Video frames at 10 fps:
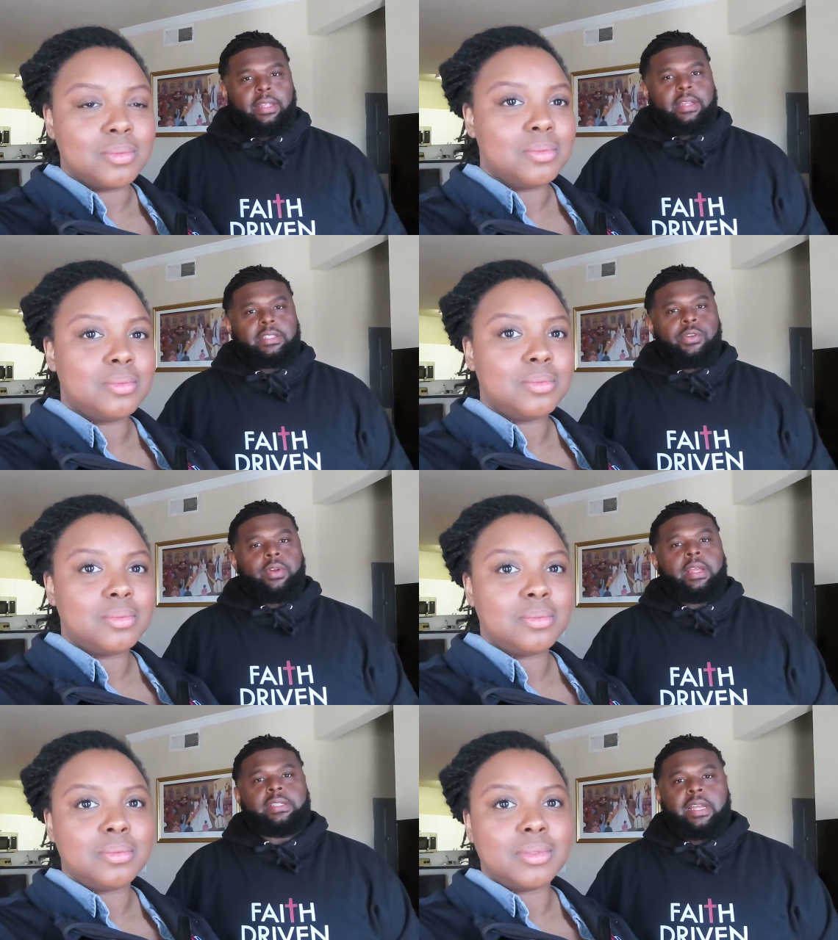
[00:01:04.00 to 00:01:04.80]
Speaker 1: -hmm. like mm-hmm. that
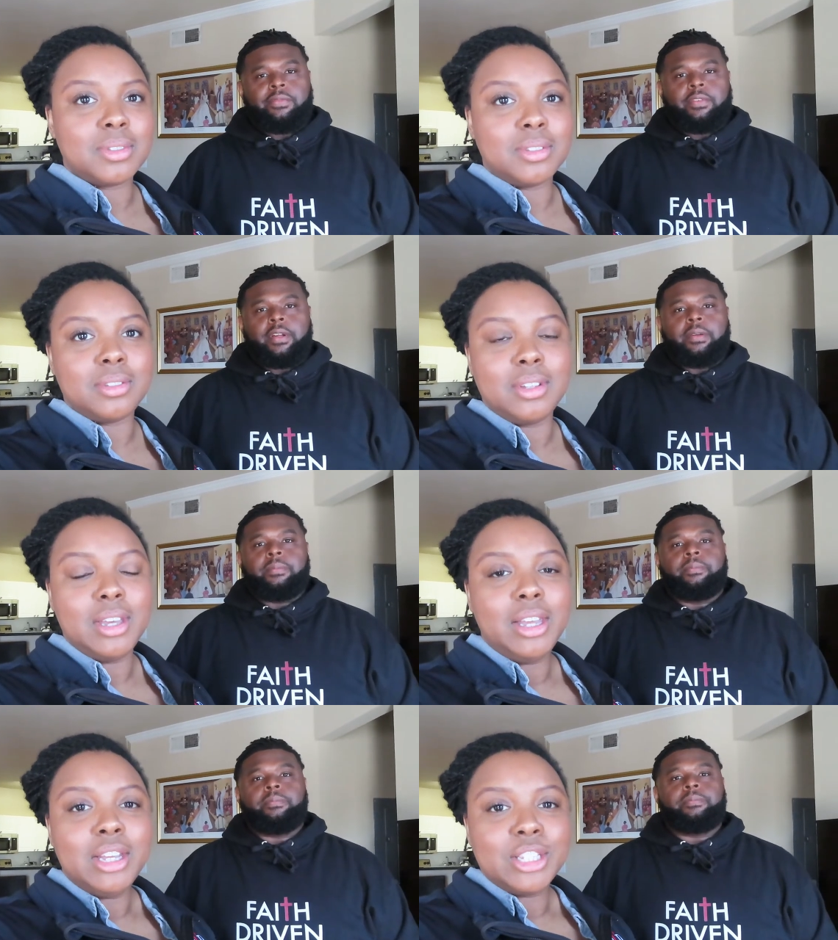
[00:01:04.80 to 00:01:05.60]
somewhere in that time
Speaker 2: frame
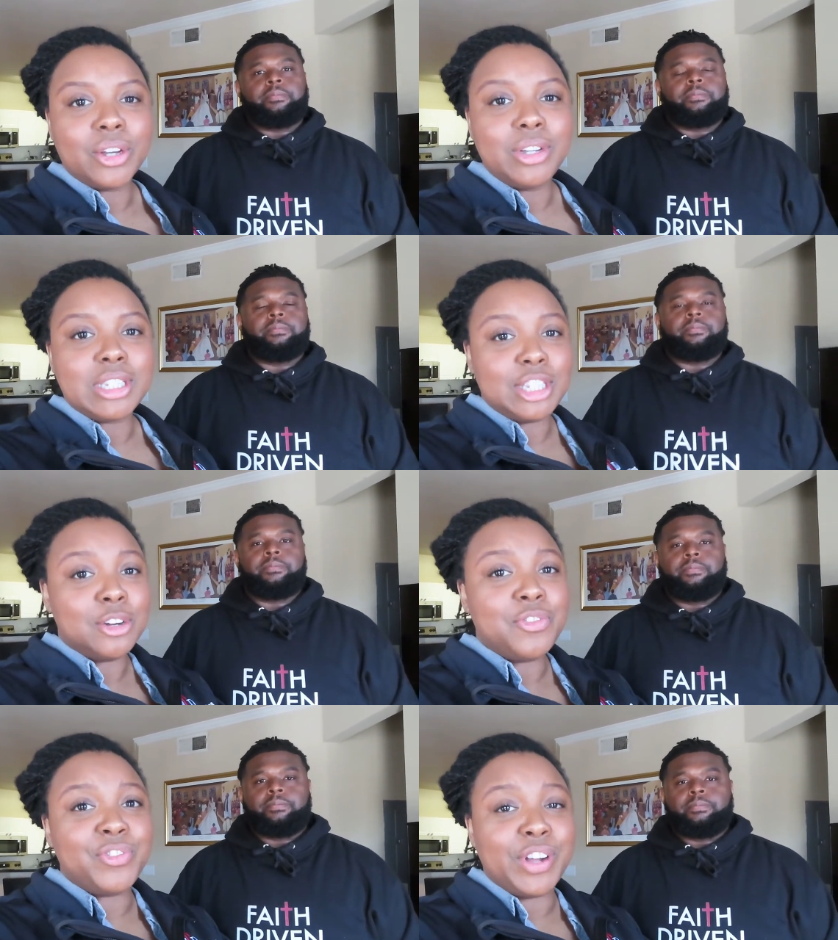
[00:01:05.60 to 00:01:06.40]
so he's
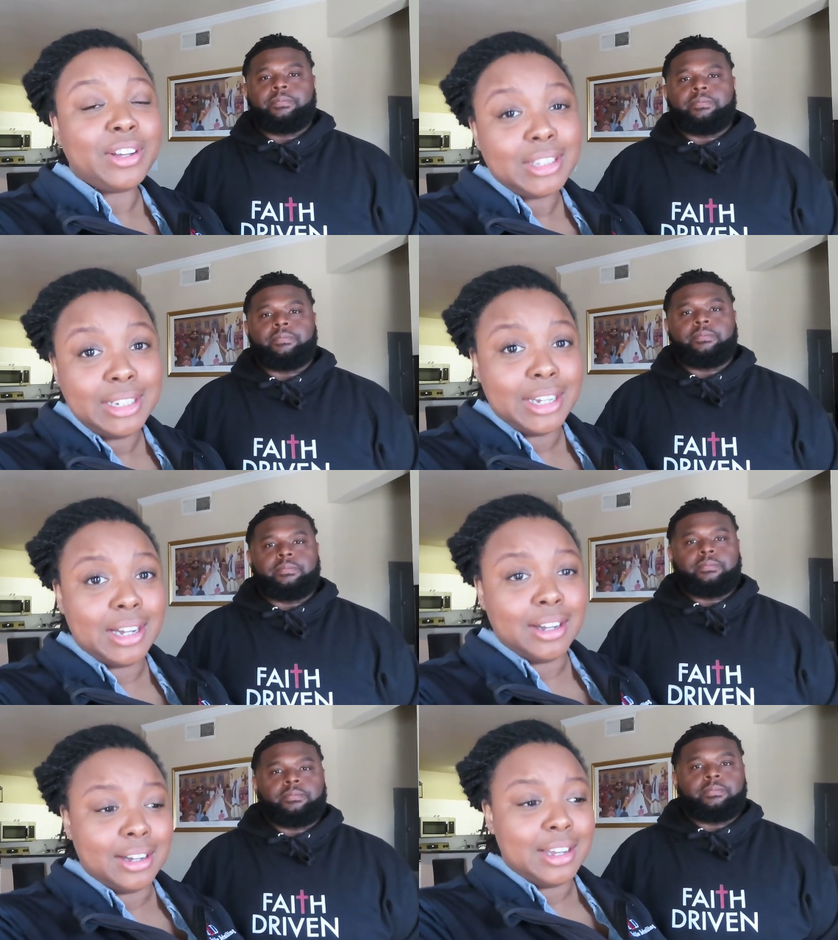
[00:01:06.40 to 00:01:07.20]
still fairly
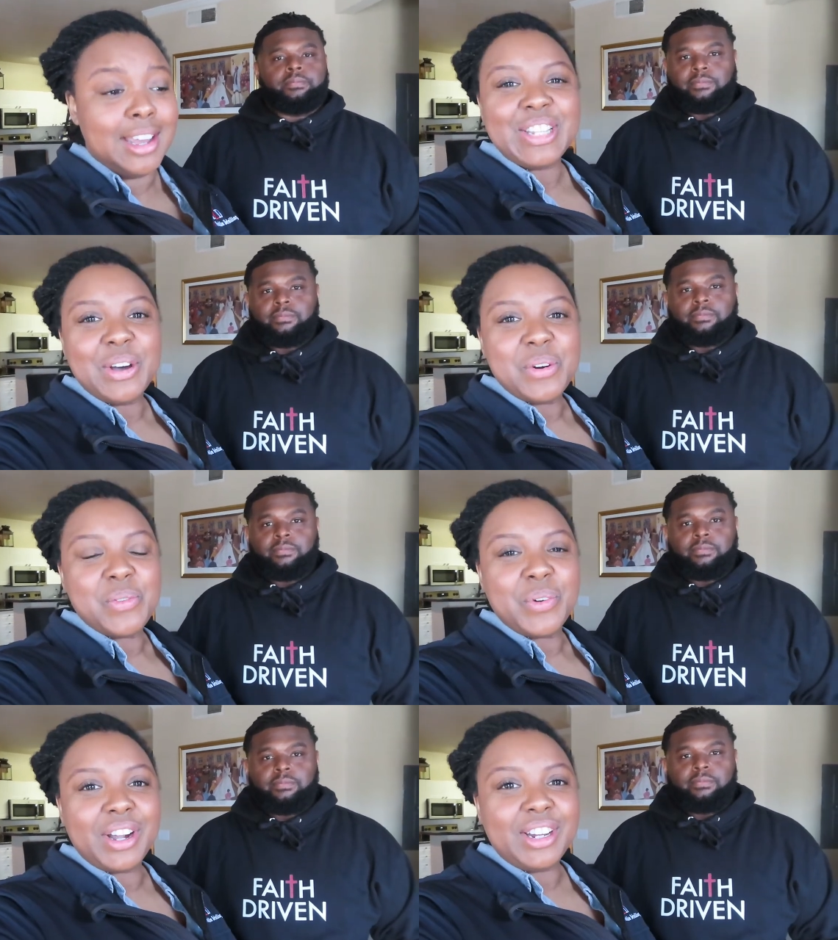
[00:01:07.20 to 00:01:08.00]
young
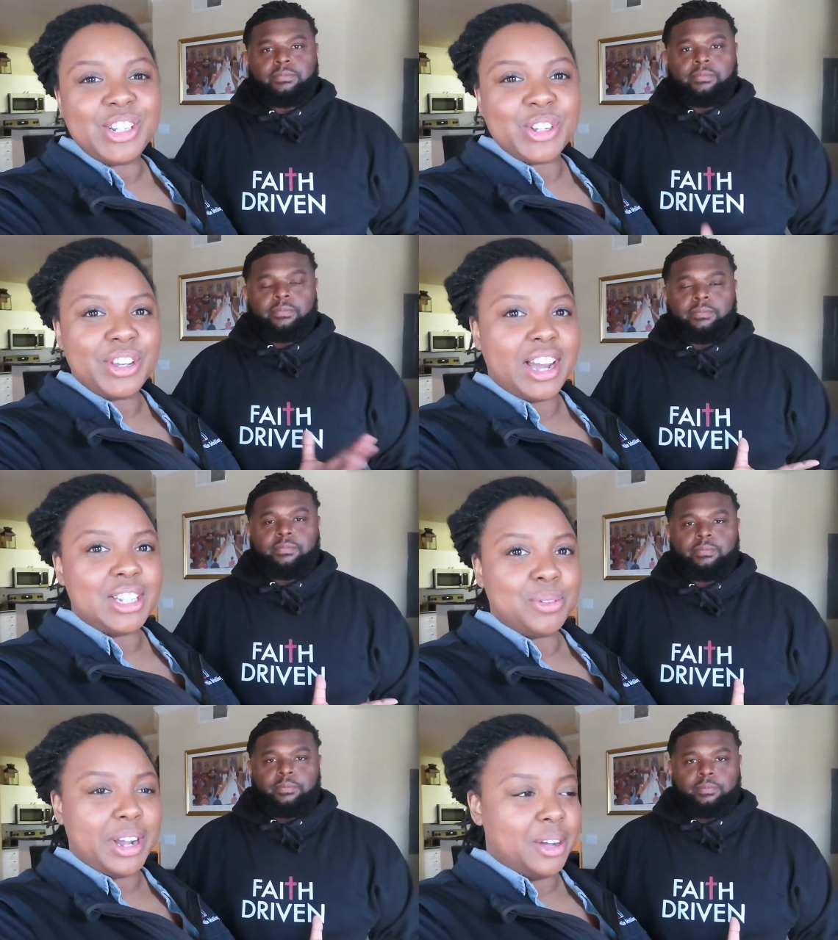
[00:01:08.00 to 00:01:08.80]
so we're going to show you
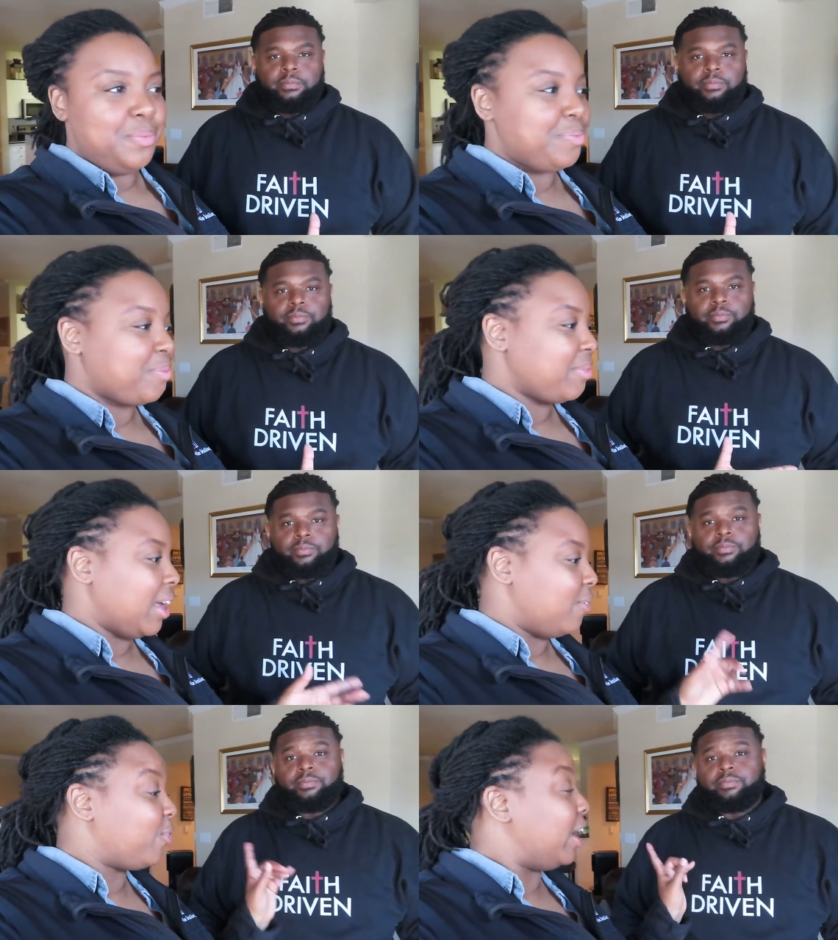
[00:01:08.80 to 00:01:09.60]
guys around
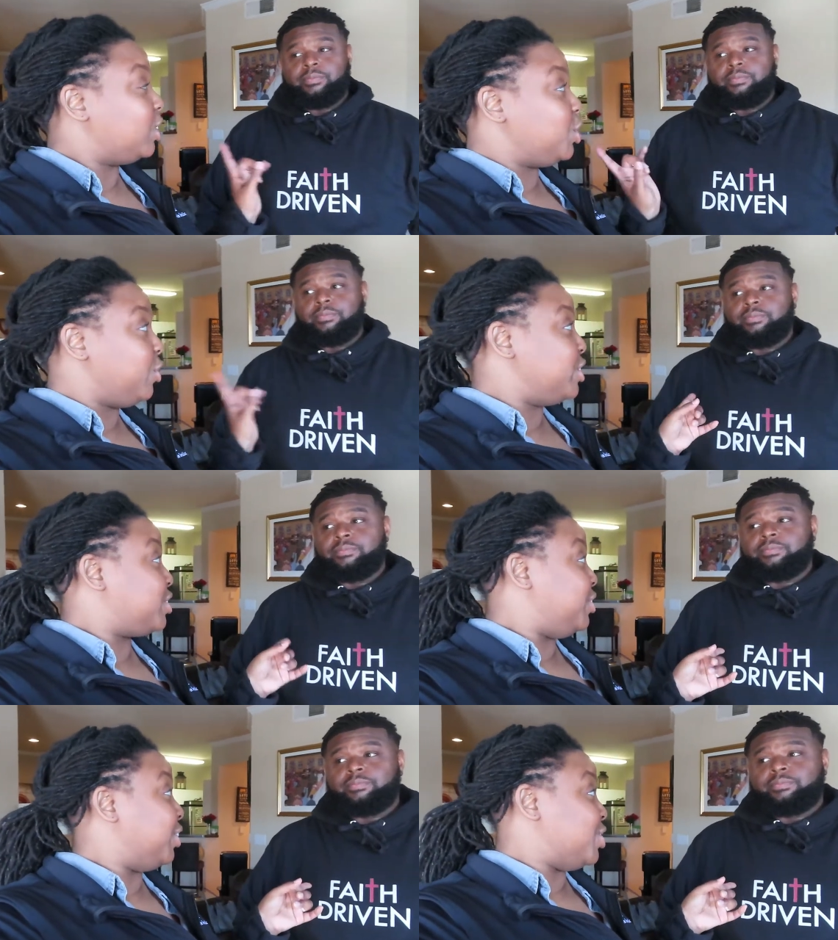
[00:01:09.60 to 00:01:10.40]
Actually,
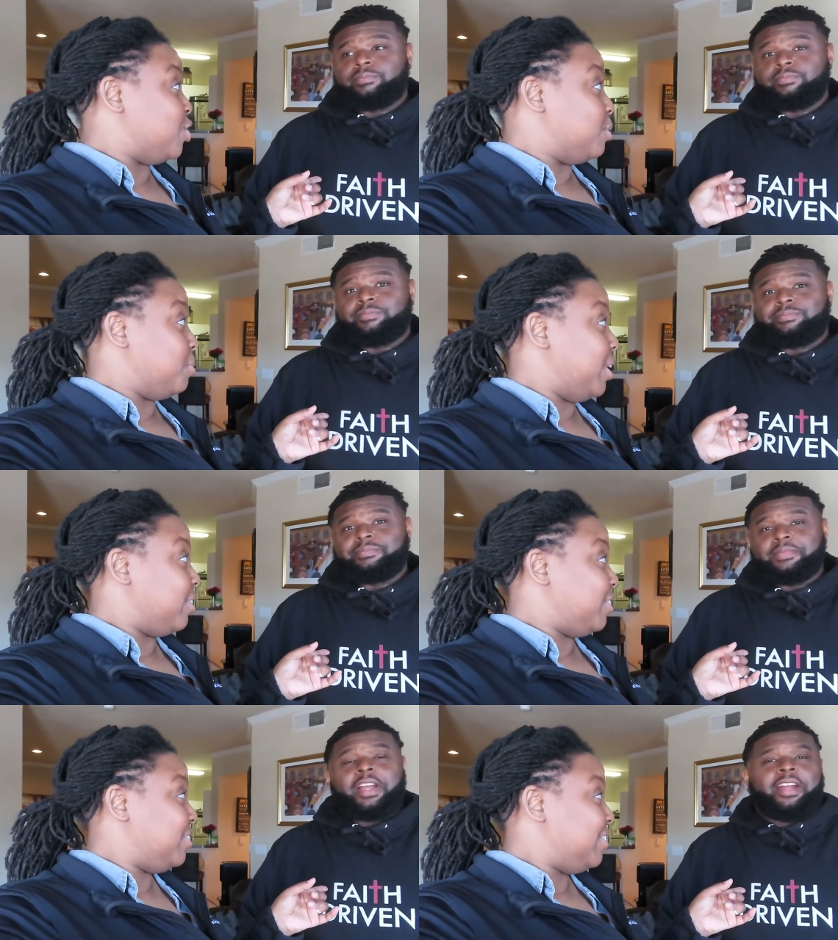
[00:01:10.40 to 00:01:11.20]
Chris, you're gonna show them
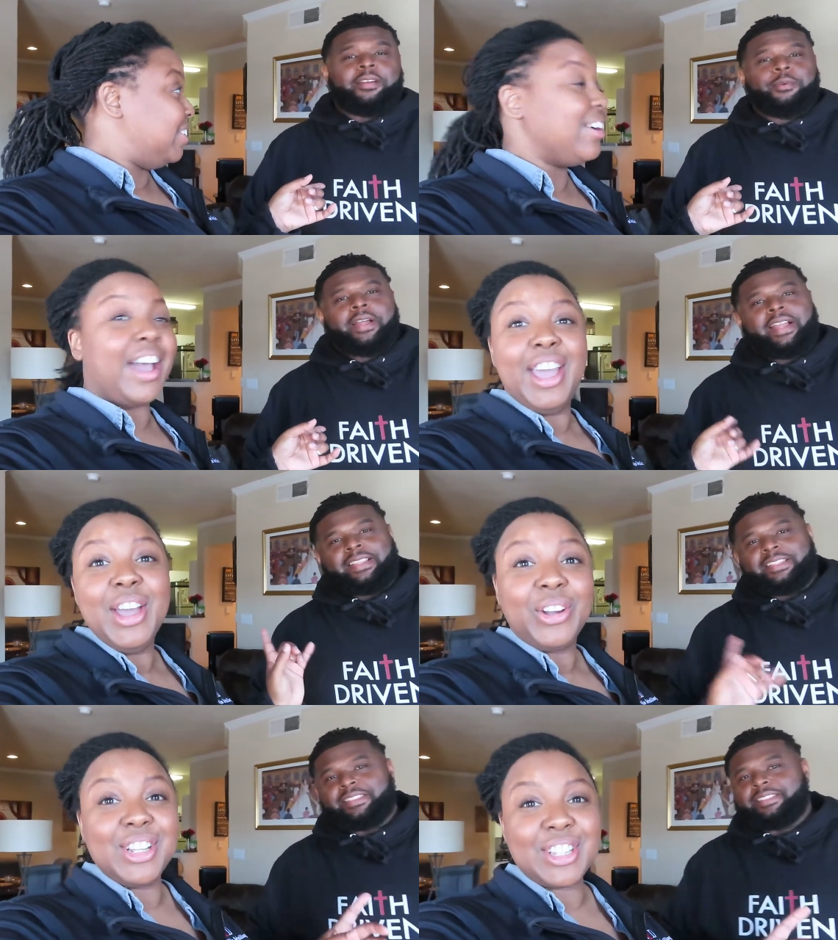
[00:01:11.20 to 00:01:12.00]
around. All right. Okay,
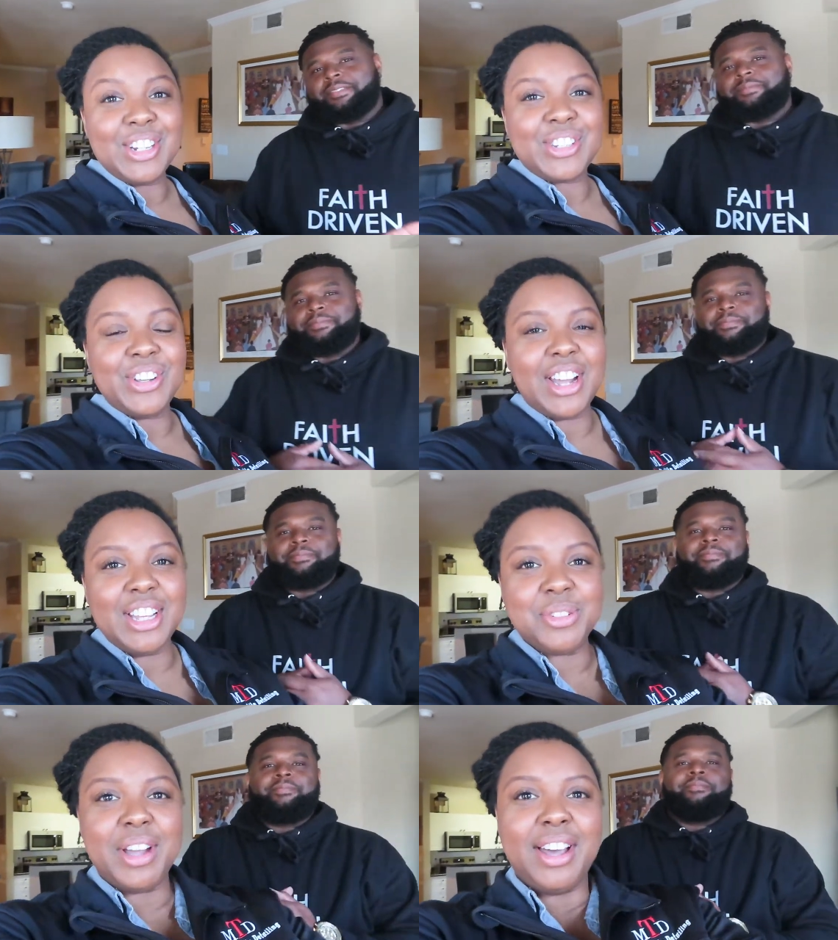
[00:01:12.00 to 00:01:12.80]
Chris gonna show you
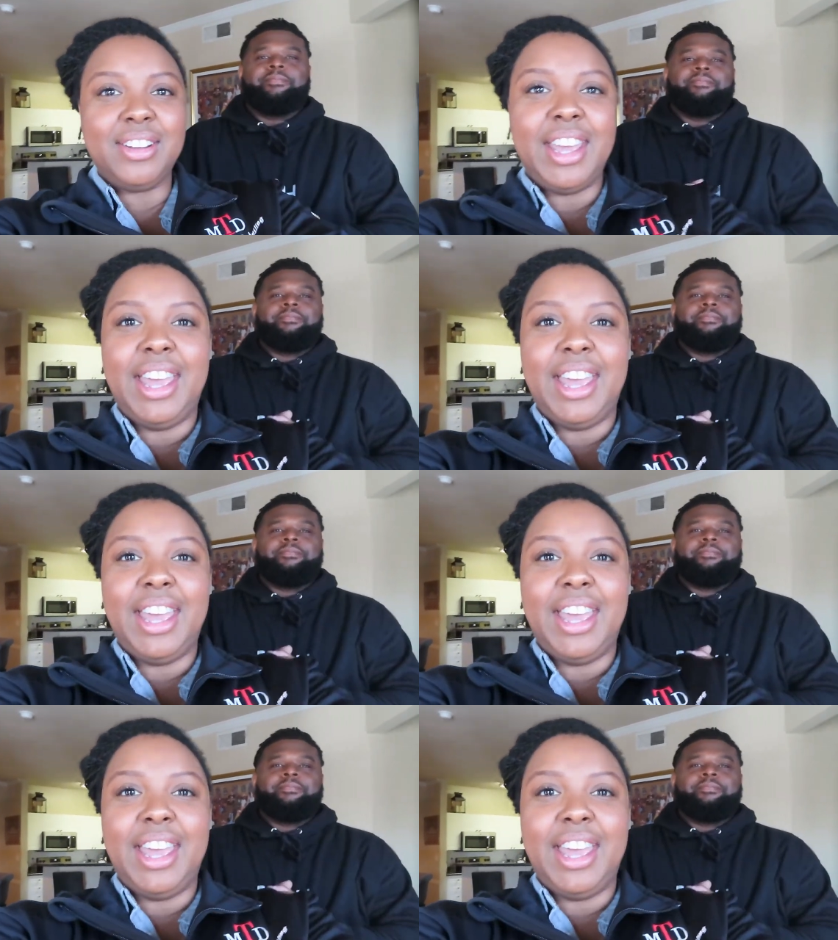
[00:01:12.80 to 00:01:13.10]
guys around,